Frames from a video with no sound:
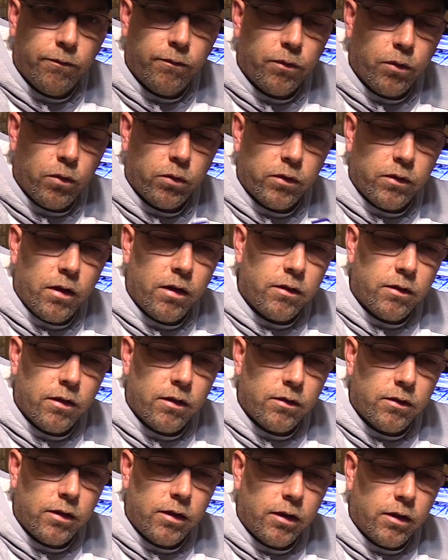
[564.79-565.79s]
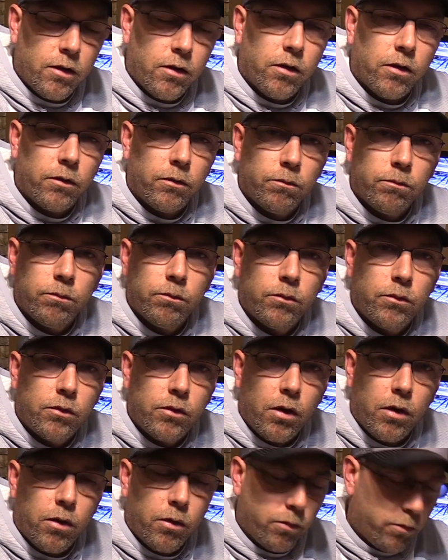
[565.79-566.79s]
Full size SD card.
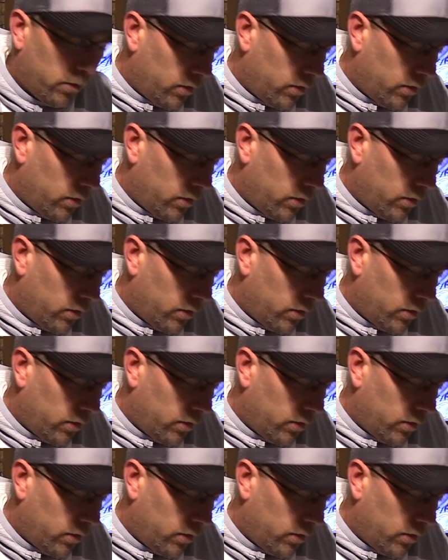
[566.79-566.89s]
So